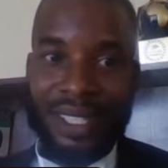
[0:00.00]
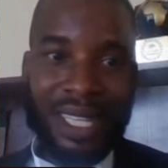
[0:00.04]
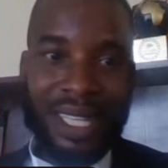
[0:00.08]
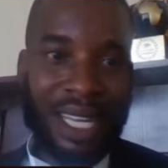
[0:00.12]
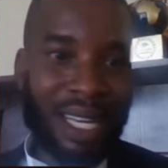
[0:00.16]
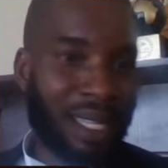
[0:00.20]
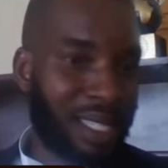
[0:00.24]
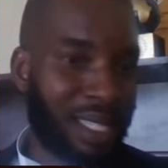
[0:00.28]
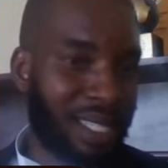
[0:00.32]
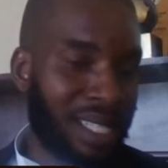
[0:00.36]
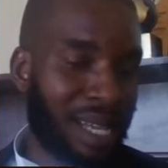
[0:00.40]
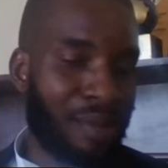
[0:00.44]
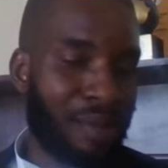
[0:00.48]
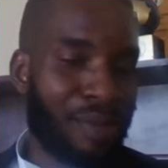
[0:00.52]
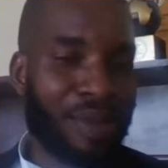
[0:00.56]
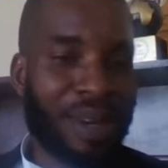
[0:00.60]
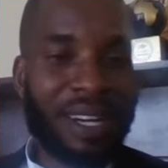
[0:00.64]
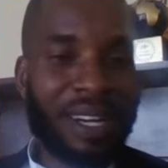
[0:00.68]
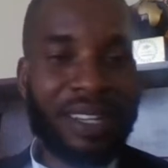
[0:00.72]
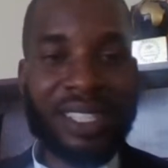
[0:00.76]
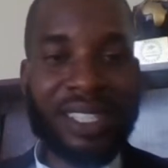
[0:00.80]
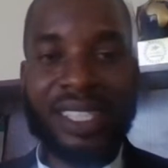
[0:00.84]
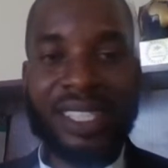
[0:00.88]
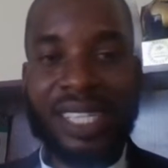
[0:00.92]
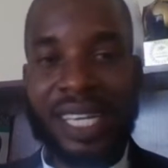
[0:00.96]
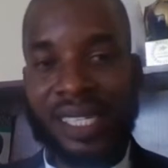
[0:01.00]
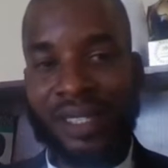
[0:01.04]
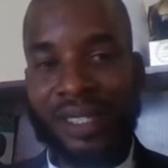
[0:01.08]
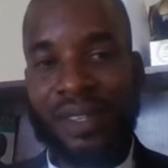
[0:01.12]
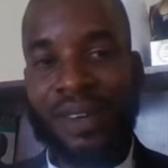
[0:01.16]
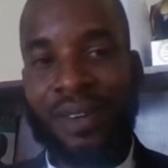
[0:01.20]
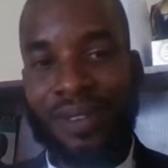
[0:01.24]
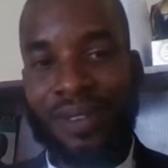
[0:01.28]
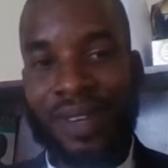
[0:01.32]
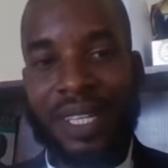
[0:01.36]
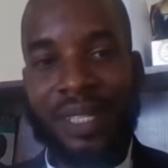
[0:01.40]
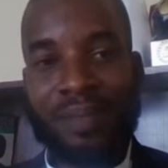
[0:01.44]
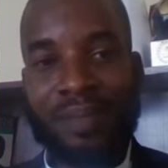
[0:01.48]
Islamic marriage that is
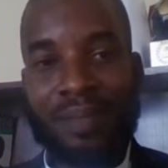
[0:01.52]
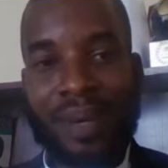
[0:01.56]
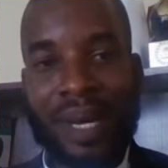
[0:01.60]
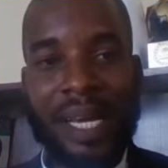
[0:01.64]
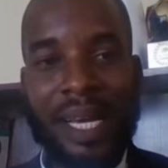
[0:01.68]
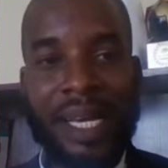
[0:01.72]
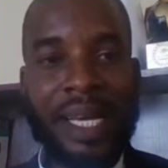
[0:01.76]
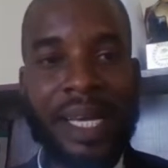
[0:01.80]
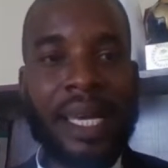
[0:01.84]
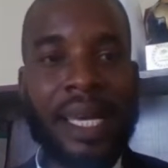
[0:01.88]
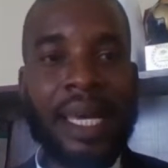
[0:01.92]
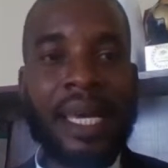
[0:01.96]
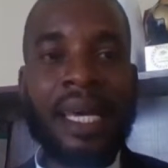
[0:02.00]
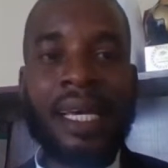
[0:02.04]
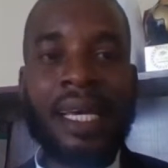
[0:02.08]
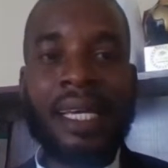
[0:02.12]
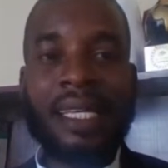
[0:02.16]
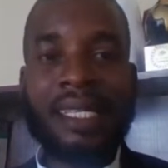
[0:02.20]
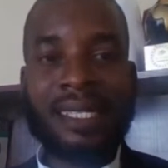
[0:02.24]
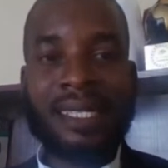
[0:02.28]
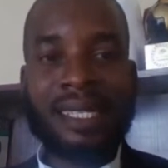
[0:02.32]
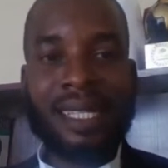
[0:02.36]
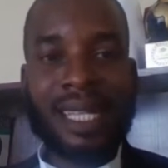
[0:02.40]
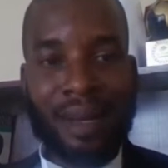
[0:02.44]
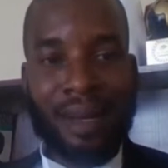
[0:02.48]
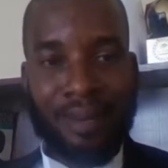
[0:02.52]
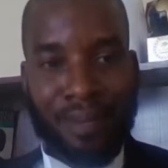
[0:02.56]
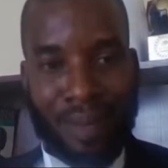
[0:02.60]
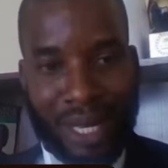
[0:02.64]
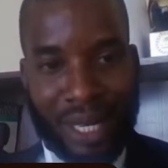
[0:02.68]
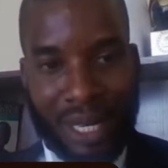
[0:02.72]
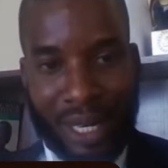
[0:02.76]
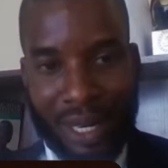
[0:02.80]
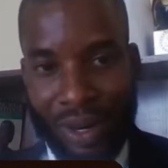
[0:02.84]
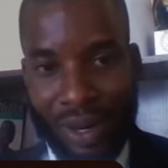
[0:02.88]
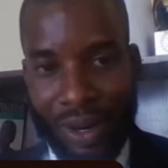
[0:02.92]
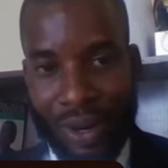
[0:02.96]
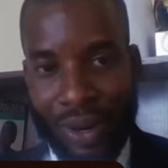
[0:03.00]
governed by Islamic
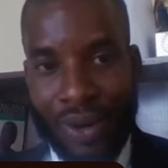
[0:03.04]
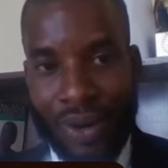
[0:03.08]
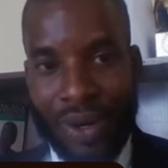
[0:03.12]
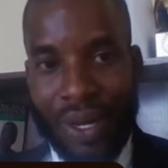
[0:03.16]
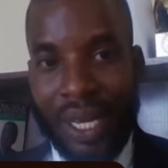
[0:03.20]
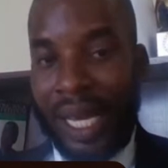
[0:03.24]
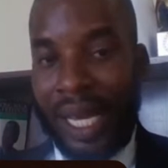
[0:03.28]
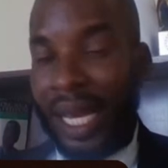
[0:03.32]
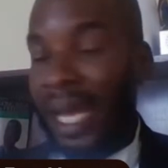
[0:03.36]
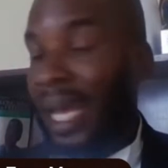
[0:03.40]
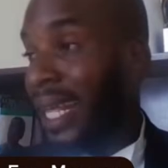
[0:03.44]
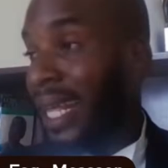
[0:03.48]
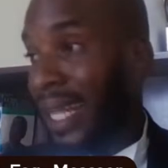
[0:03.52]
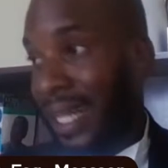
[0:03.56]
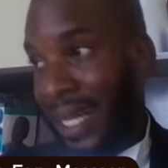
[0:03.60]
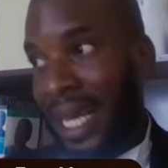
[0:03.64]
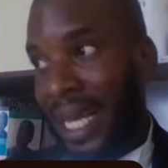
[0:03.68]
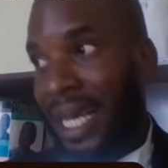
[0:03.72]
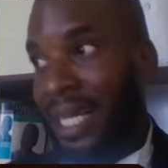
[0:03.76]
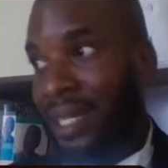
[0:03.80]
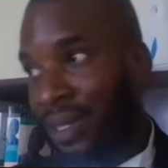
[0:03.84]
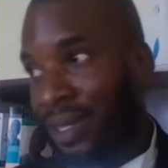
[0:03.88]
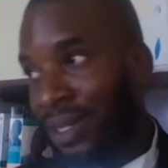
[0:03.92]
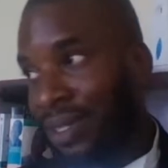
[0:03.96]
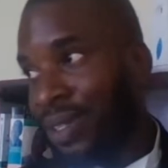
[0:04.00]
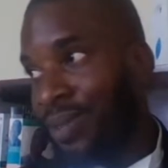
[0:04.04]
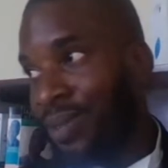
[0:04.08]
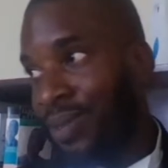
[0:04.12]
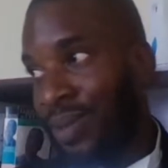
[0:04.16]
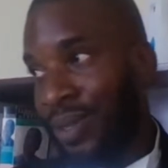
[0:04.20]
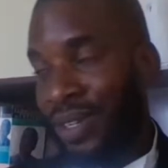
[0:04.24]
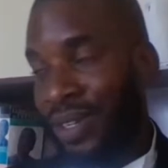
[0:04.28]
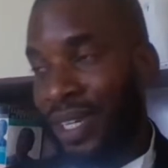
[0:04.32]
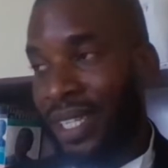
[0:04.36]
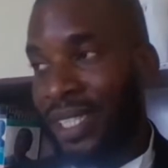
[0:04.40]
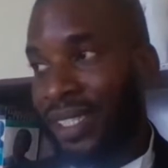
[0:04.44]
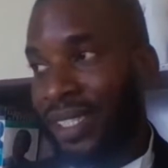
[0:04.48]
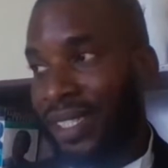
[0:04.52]
law and can also be
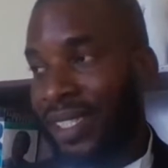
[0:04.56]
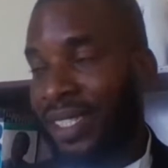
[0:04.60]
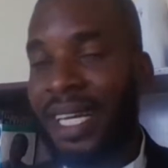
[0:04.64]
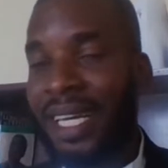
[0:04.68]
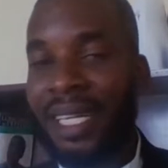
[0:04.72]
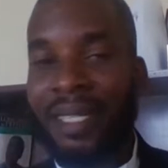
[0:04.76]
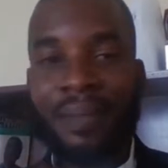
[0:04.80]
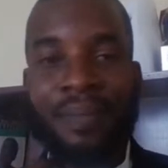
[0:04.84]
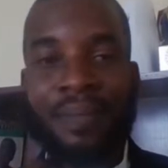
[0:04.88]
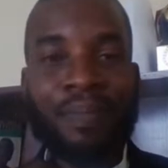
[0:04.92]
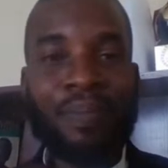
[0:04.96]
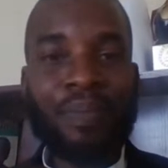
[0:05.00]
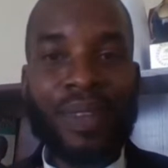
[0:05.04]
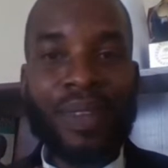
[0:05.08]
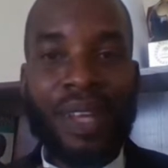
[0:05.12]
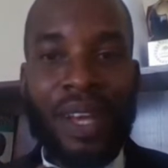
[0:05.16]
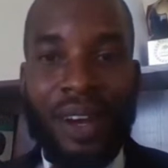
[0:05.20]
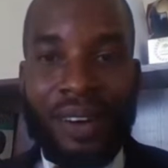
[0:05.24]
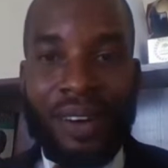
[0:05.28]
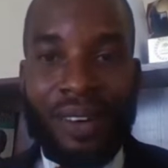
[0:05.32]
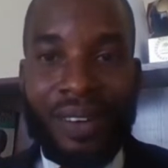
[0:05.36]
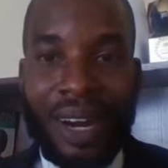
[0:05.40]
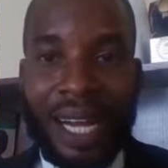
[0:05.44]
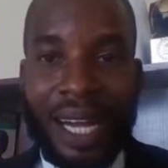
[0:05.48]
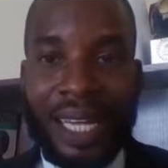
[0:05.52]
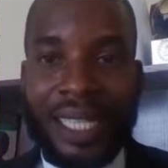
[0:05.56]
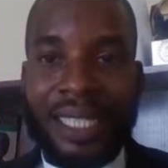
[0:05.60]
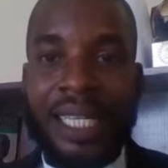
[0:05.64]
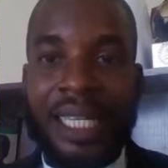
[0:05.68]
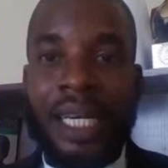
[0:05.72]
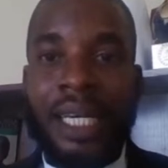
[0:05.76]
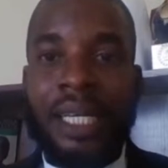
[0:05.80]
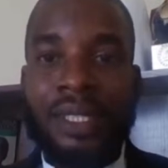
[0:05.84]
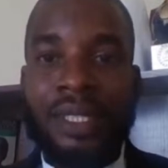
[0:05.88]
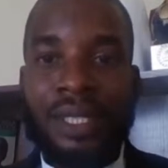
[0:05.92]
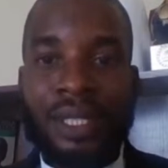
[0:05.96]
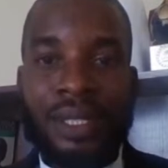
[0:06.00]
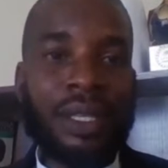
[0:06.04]
registered, right?
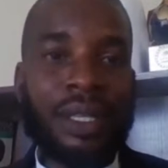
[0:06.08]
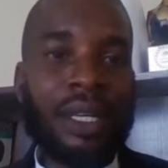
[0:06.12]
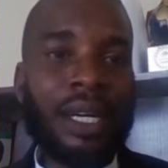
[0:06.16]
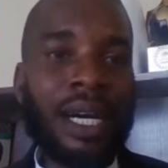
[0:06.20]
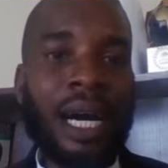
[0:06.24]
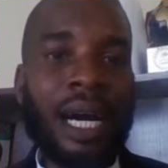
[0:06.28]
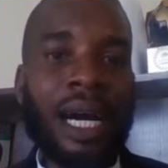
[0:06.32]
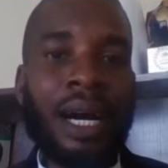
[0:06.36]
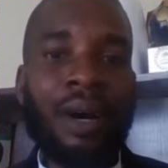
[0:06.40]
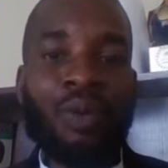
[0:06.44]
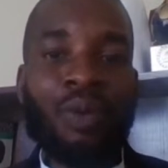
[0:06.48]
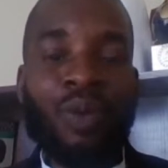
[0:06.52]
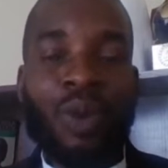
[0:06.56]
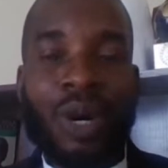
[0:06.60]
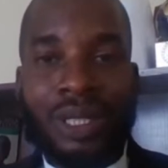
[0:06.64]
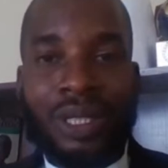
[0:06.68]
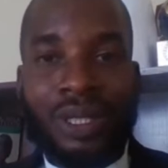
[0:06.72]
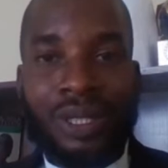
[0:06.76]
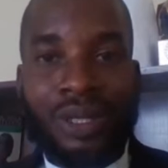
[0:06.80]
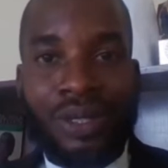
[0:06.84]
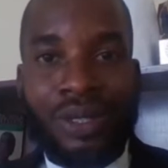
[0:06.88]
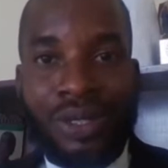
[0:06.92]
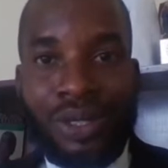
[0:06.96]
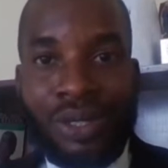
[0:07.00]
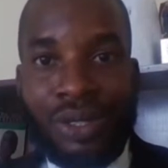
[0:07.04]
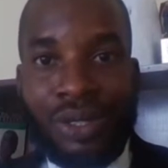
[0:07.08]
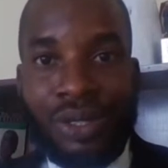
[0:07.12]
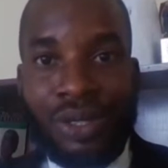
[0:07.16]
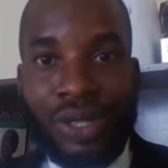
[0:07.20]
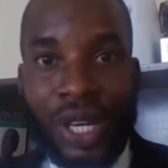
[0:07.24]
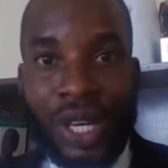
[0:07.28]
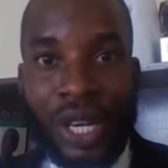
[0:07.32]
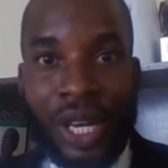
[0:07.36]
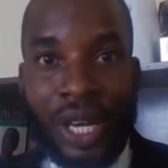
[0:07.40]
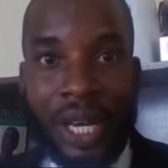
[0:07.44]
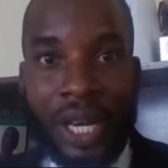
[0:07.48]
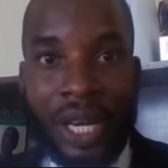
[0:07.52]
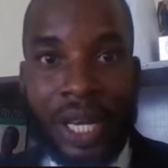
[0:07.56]
So I want to do
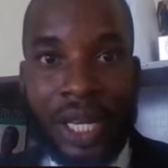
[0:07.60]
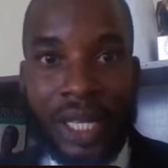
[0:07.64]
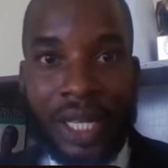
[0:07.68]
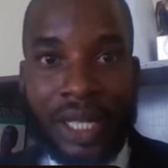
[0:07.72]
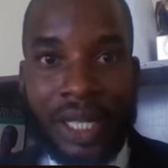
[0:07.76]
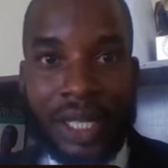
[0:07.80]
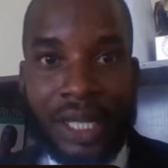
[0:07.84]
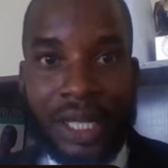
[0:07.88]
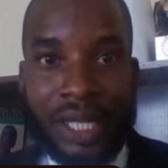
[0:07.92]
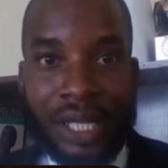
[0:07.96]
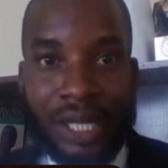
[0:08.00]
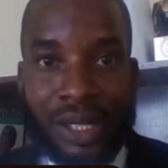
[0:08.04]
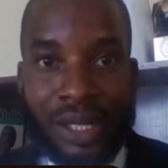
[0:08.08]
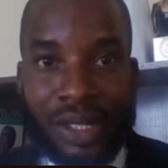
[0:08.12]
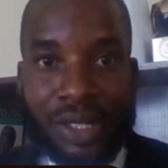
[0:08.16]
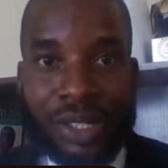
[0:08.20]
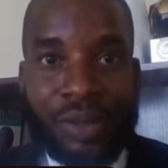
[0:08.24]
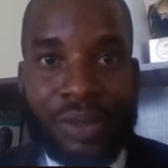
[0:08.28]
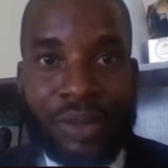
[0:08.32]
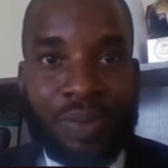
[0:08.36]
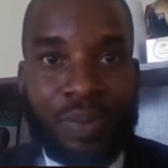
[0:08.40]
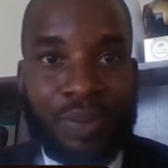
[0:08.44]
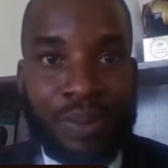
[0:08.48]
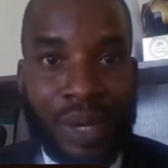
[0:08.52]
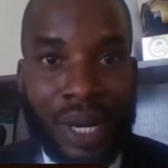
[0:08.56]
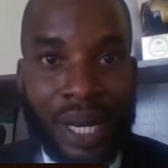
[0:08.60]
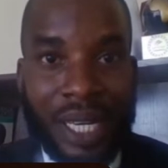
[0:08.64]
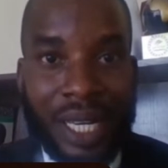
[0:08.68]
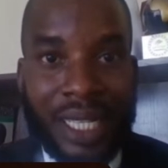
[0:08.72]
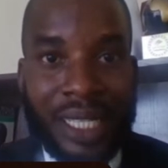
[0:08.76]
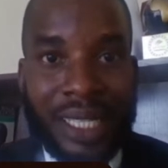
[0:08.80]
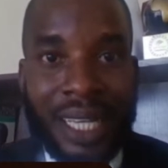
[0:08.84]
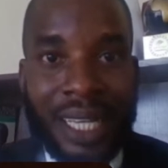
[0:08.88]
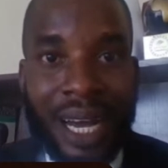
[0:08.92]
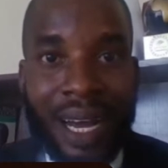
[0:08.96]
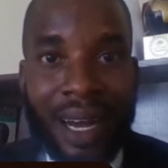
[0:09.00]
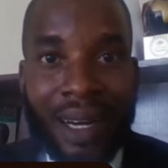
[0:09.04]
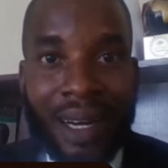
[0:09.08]
a little
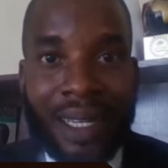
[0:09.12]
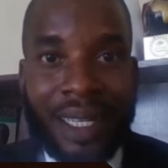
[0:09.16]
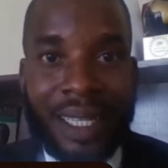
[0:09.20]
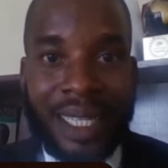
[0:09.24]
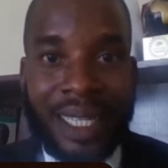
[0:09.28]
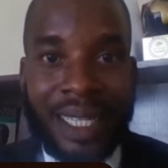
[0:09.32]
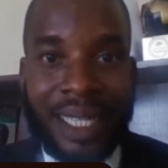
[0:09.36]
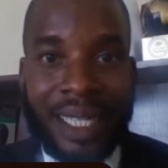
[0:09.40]
breakdown